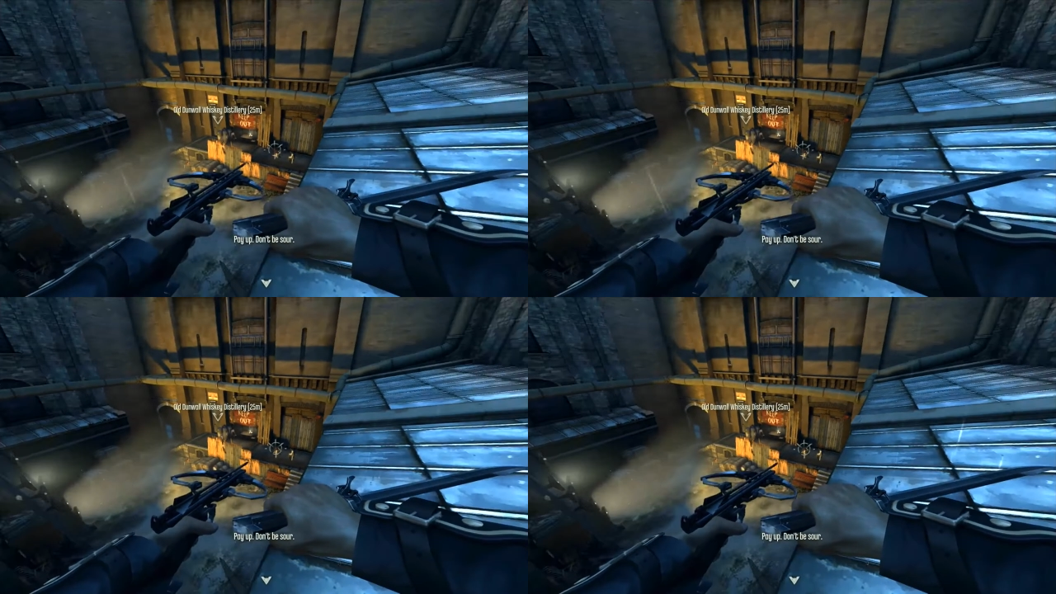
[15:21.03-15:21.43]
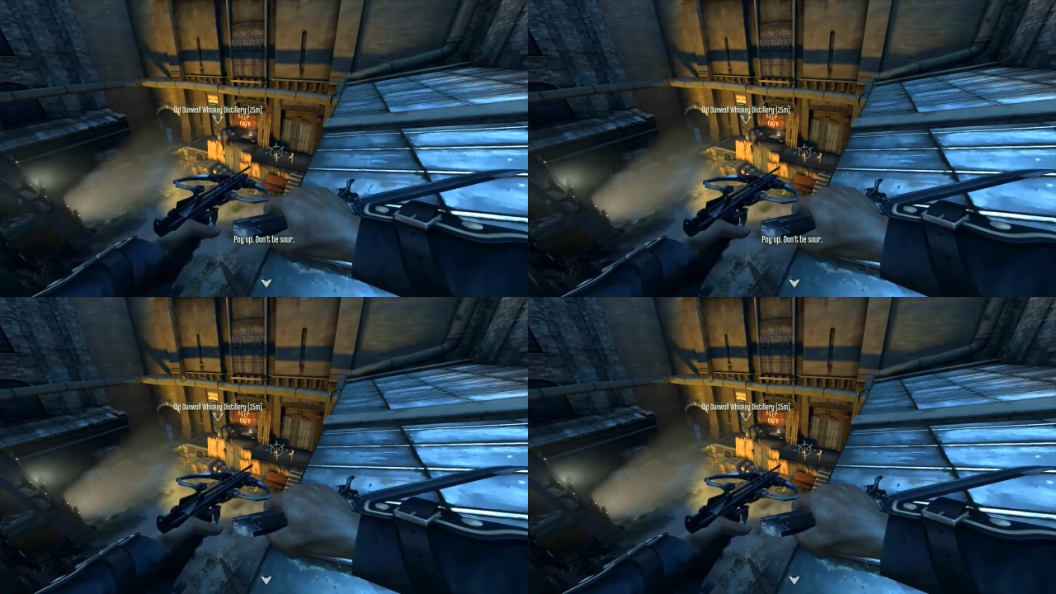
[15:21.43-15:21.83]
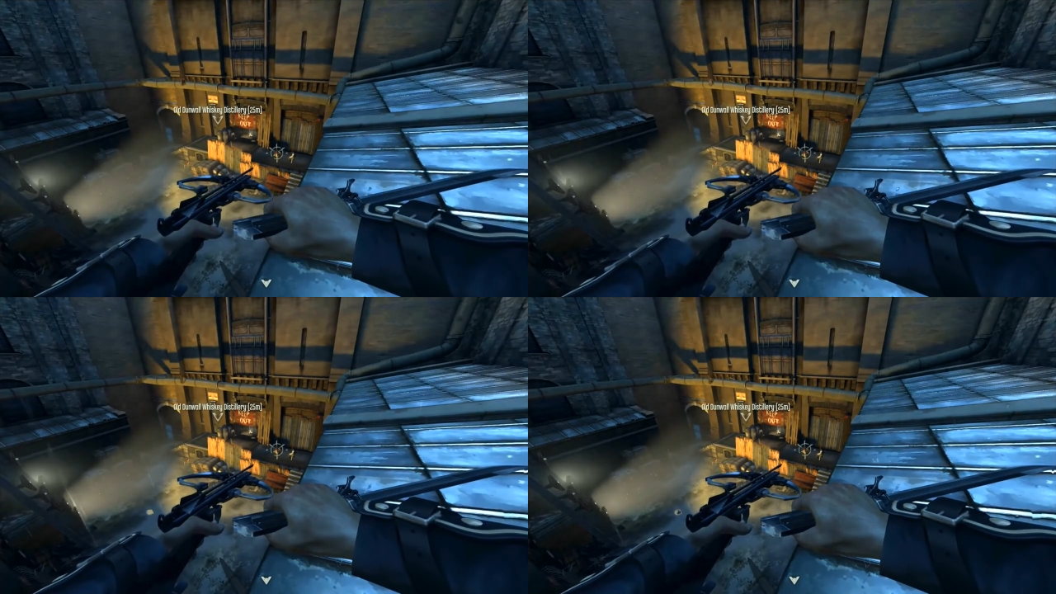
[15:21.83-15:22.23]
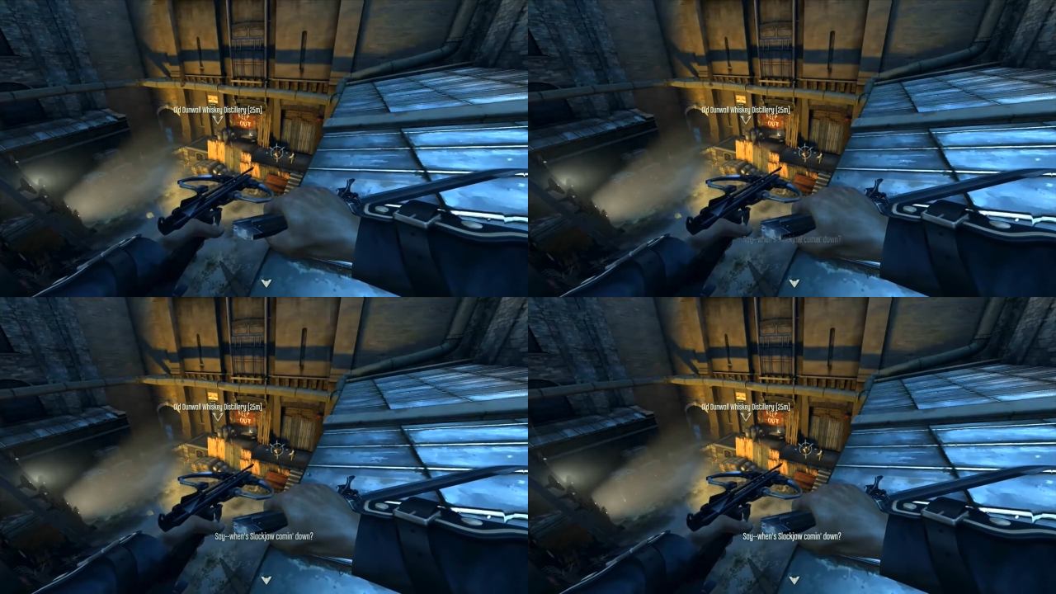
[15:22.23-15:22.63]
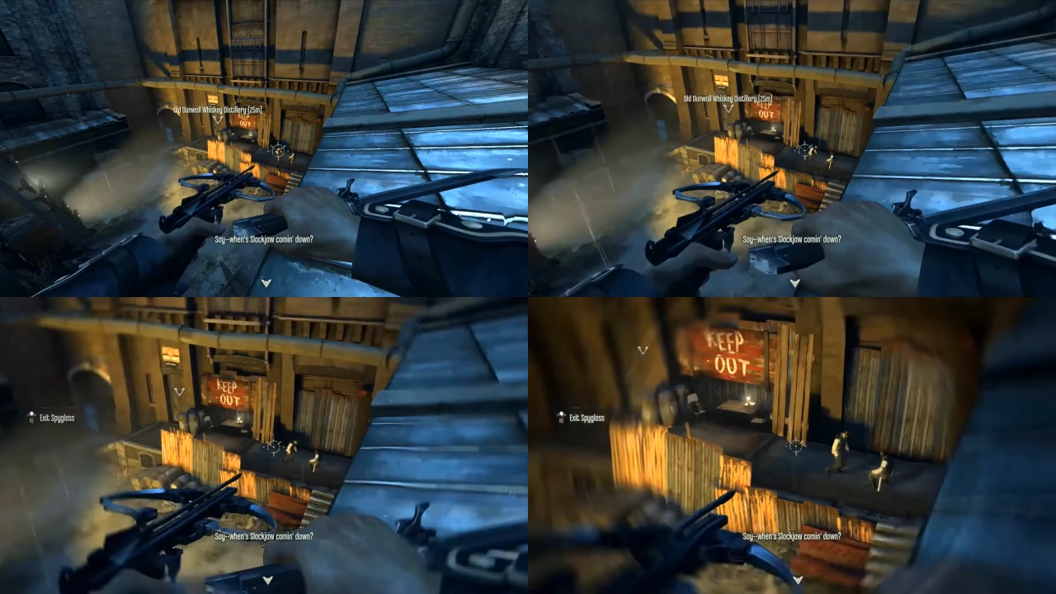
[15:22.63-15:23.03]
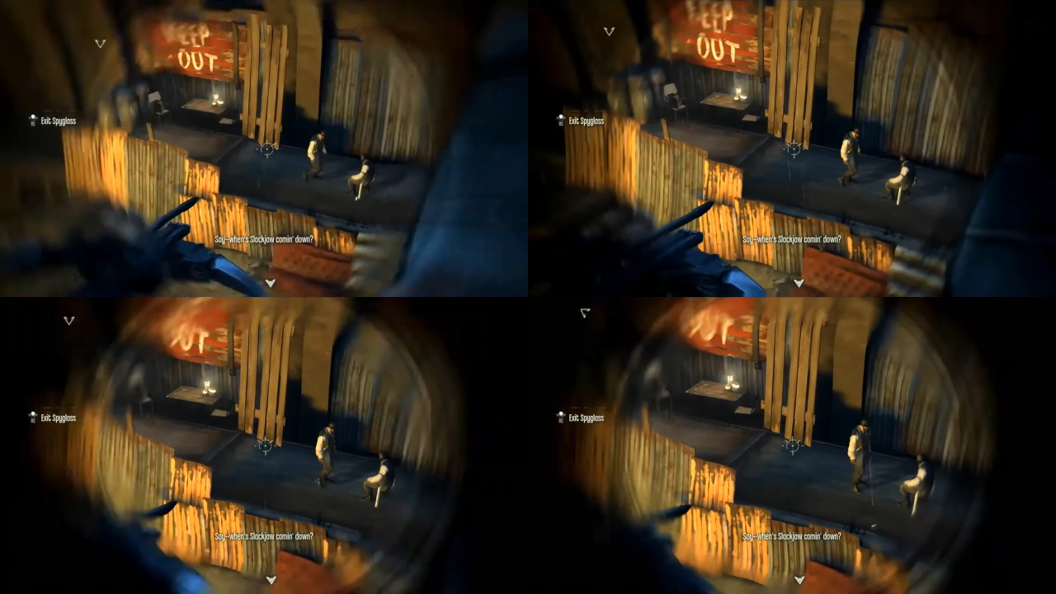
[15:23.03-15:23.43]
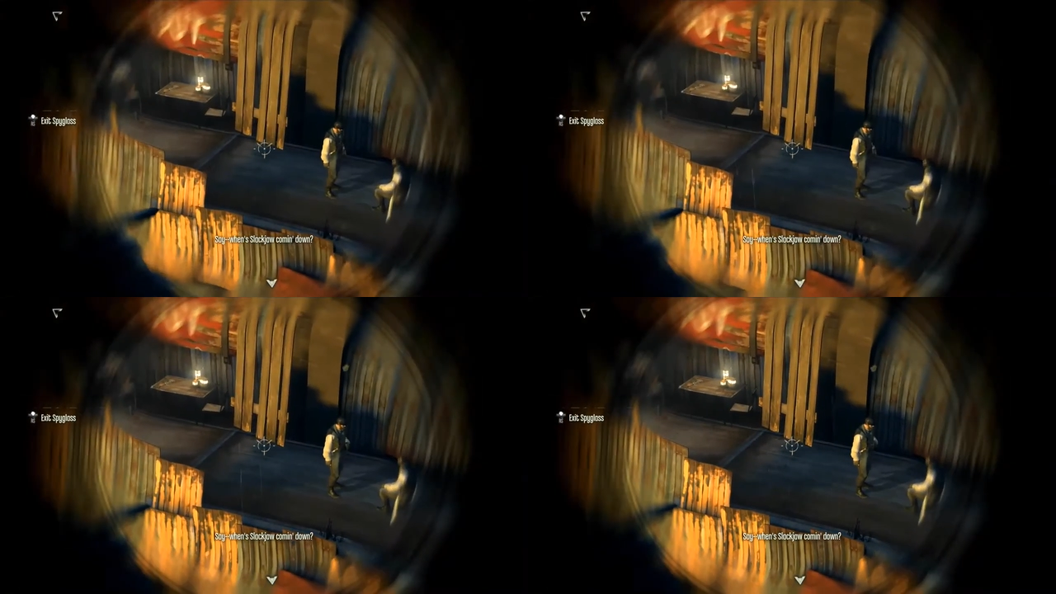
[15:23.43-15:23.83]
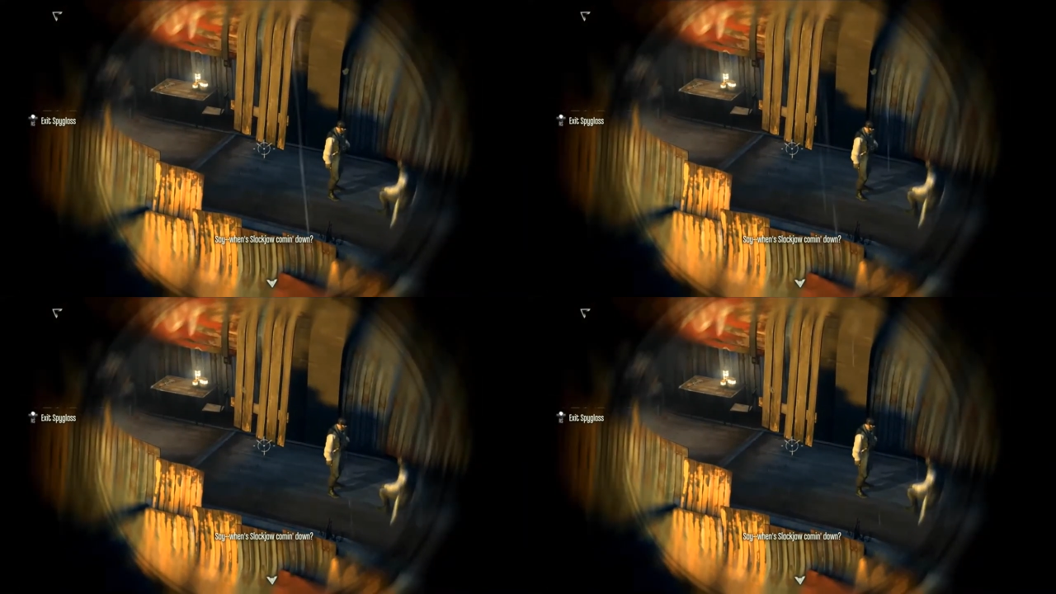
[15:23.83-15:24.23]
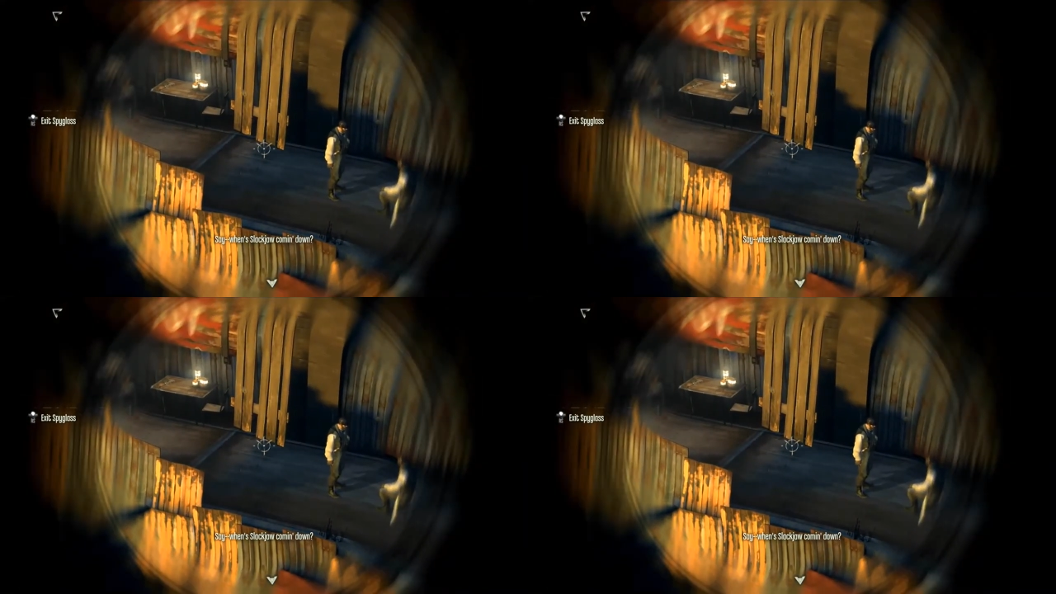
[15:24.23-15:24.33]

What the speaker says: [unreadable: no face in view]